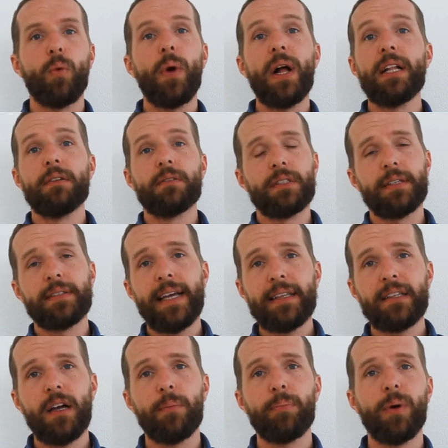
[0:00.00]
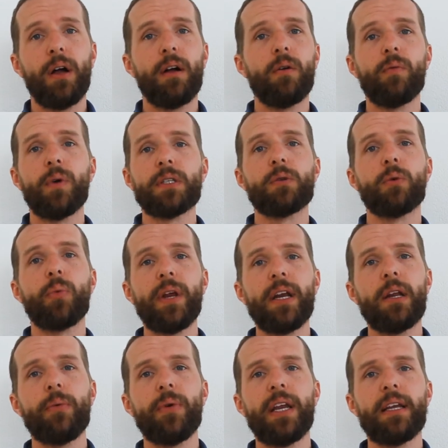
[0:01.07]
Well, the setup was
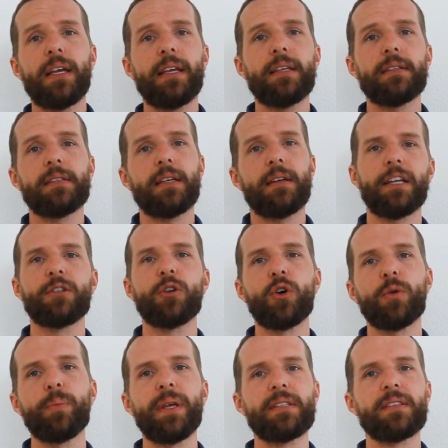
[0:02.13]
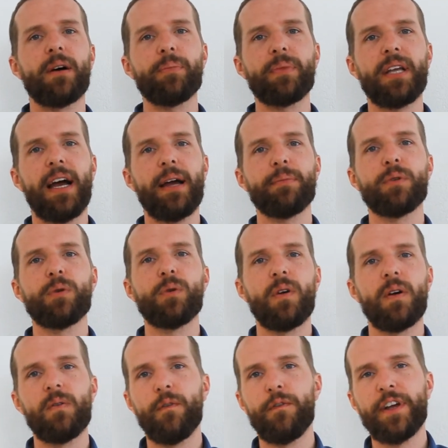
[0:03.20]
really easy. It took me some time
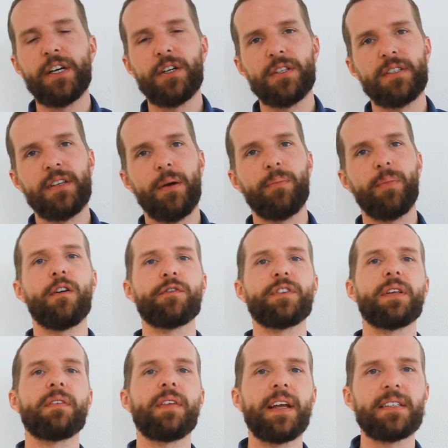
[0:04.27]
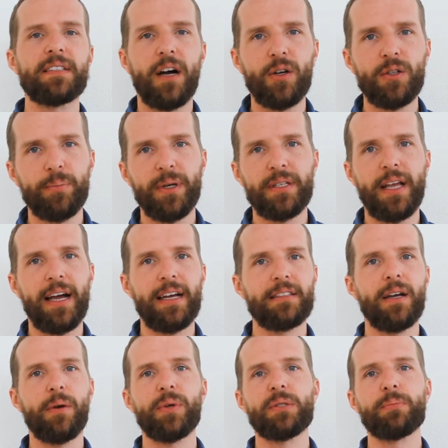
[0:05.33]
to figure some of the things out, but
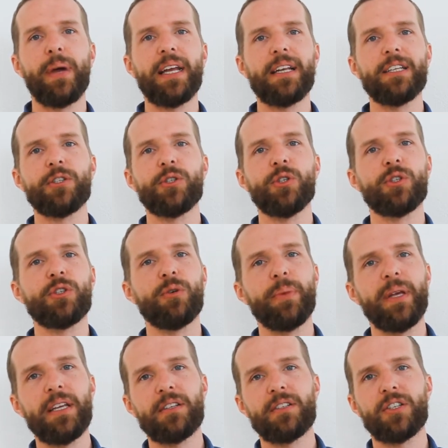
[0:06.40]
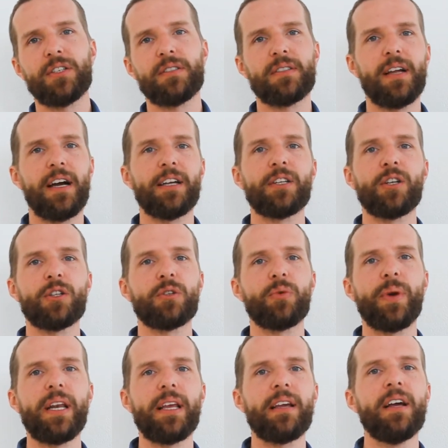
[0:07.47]
that was mainly due to me just not
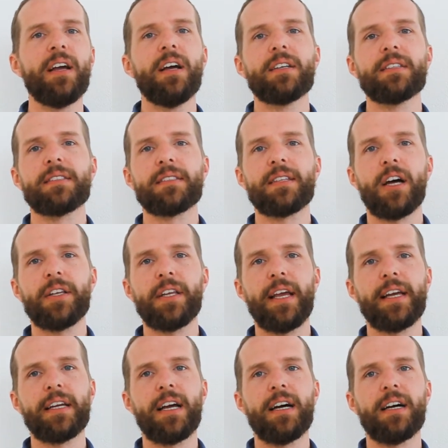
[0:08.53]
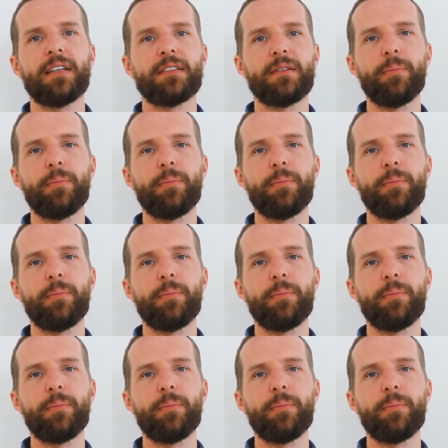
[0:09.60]
really studying the